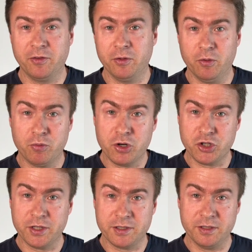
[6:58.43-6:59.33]
the
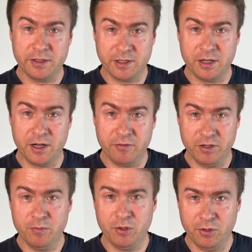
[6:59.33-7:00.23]
projects that are
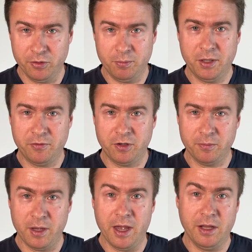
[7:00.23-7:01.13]
available on the
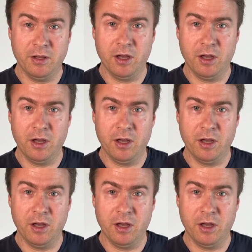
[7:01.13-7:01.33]
platform and